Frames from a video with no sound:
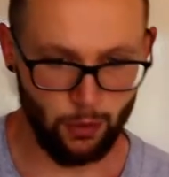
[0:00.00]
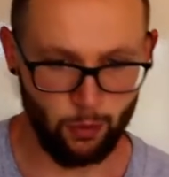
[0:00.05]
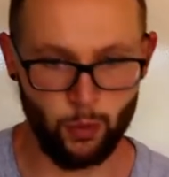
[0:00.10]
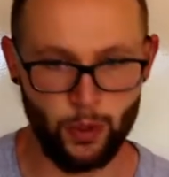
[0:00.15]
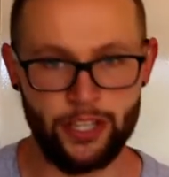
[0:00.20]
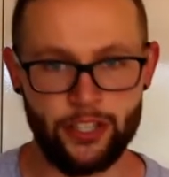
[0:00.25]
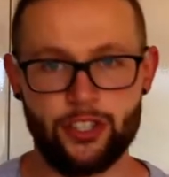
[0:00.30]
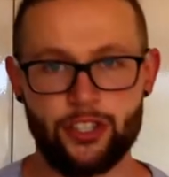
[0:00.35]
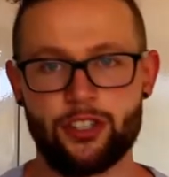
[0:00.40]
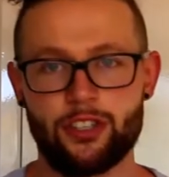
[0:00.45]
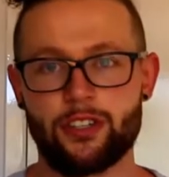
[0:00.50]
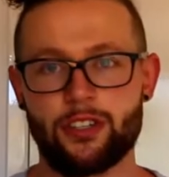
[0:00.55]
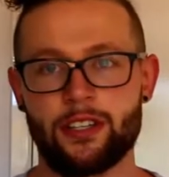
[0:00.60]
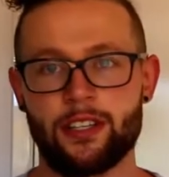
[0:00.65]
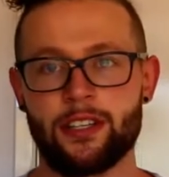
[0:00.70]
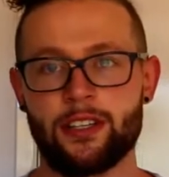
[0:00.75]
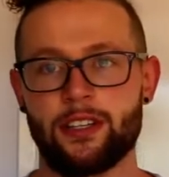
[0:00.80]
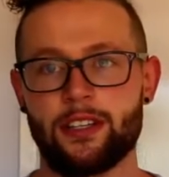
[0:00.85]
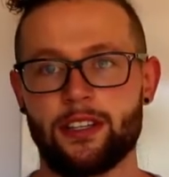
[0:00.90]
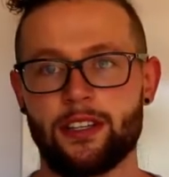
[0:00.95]
which
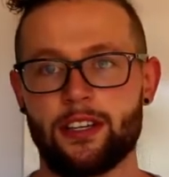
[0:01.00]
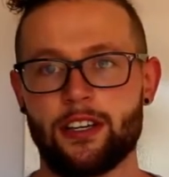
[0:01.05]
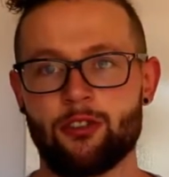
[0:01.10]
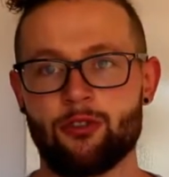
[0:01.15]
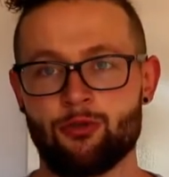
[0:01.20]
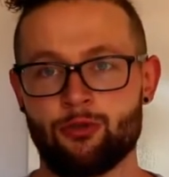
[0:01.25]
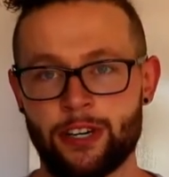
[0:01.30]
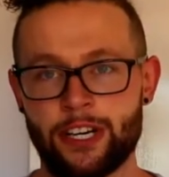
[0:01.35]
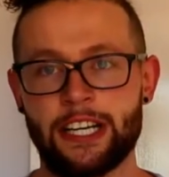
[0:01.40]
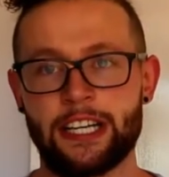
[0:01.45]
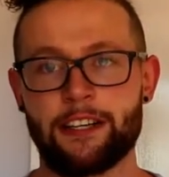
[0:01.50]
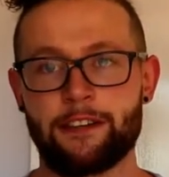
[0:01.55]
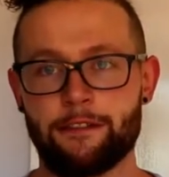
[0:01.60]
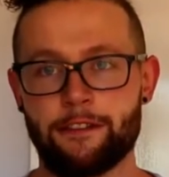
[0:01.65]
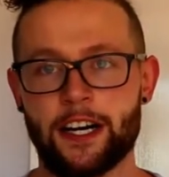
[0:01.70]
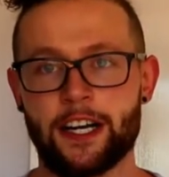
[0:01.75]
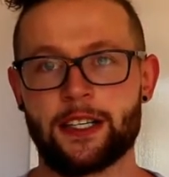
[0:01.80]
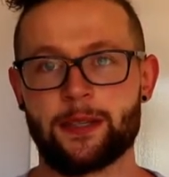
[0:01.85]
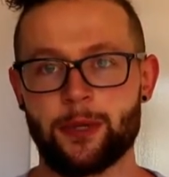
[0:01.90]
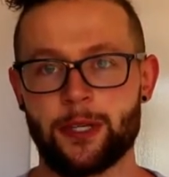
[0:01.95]
really
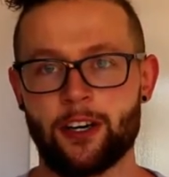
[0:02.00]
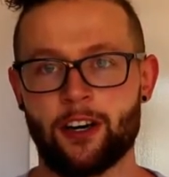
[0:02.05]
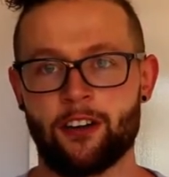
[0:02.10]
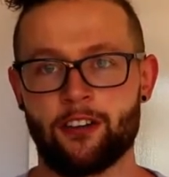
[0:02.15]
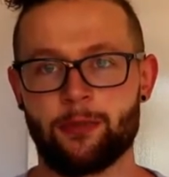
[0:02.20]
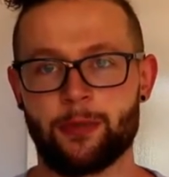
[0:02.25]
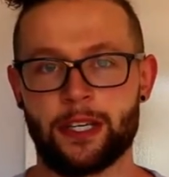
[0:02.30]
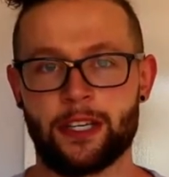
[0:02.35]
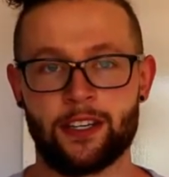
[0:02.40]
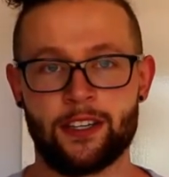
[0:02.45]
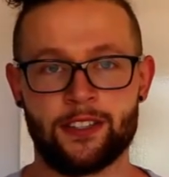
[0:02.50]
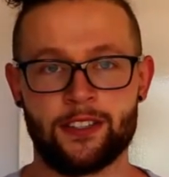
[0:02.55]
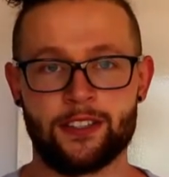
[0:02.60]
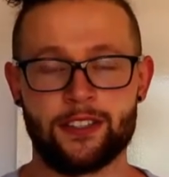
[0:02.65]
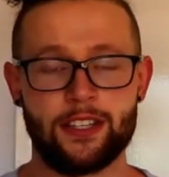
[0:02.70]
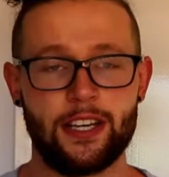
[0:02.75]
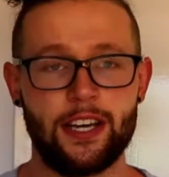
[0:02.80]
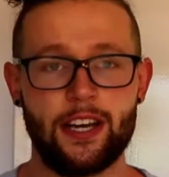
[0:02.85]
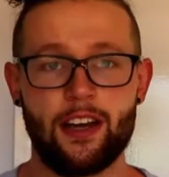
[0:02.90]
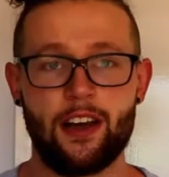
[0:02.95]
fucks me off
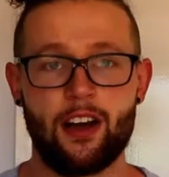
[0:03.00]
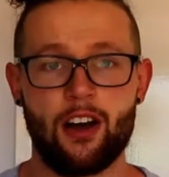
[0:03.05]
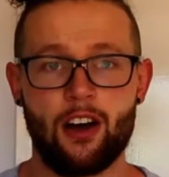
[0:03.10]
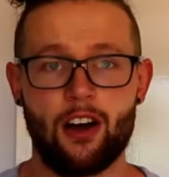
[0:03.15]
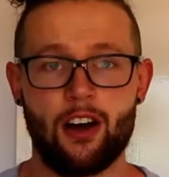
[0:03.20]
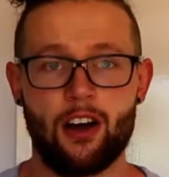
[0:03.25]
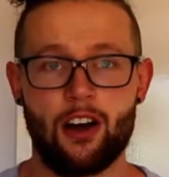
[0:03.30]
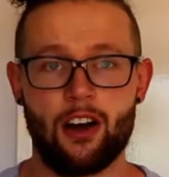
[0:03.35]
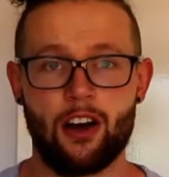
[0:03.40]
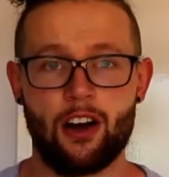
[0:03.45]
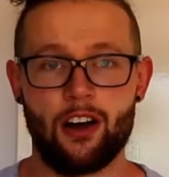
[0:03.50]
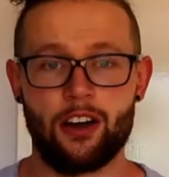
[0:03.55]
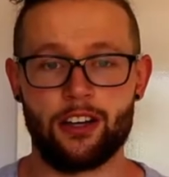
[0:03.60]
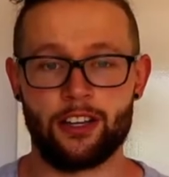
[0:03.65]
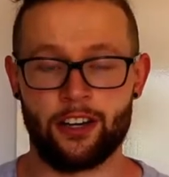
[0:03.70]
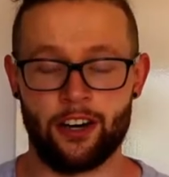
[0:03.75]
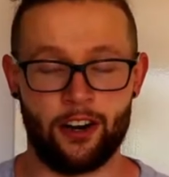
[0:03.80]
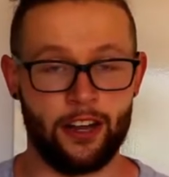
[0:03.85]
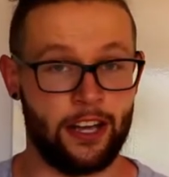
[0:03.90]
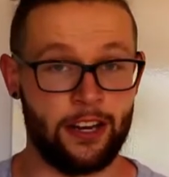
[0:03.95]
because,
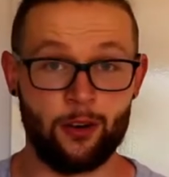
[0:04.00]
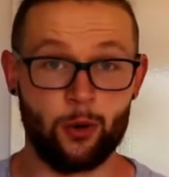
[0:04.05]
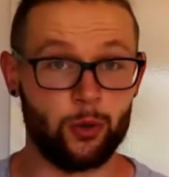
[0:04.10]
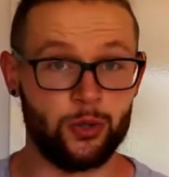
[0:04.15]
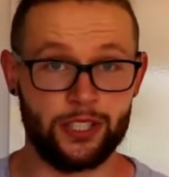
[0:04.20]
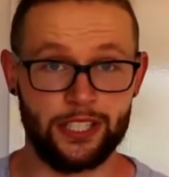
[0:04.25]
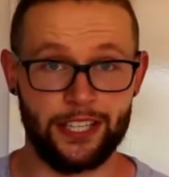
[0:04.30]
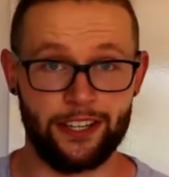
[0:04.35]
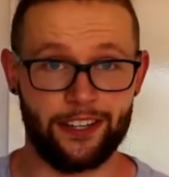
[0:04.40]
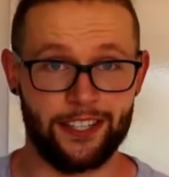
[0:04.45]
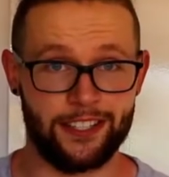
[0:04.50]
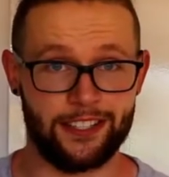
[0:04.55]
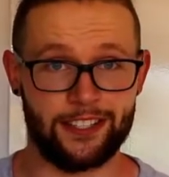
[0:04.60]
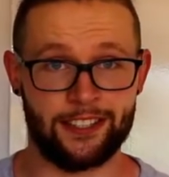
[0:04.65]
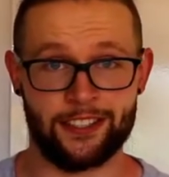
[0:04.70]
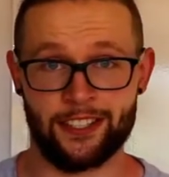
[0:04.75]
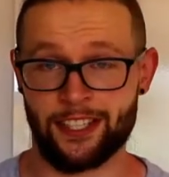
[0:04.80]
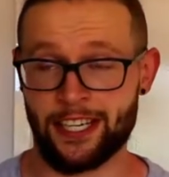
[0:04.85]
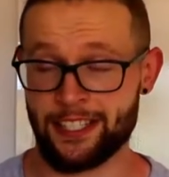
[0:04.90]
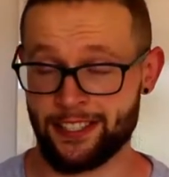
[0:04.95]
you know, in all
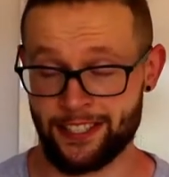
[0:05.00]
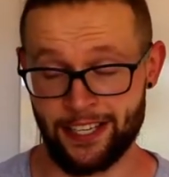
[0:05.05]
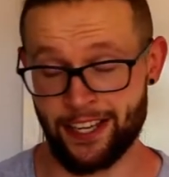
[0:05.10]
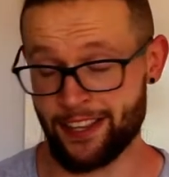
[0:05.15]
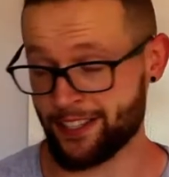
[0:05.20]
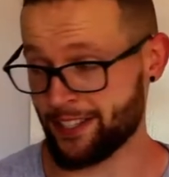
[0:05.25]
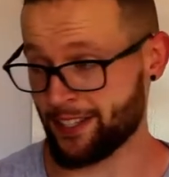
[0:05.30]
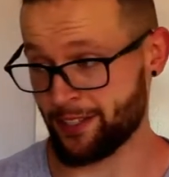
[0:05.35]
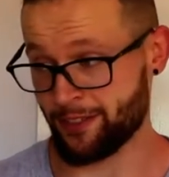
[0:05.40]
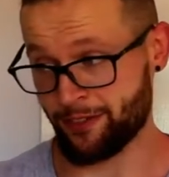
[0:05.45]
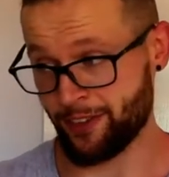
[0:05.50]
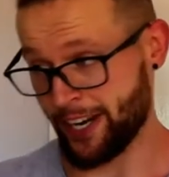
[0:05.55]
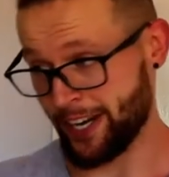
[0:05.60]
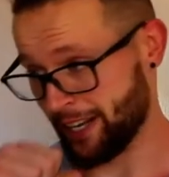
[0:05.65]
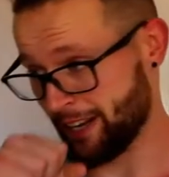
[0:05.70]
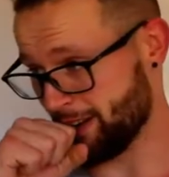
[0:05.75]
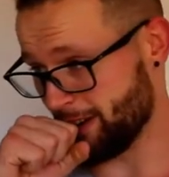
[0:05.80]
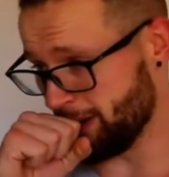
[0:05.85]
seriousness, guys, yeah, this is funny.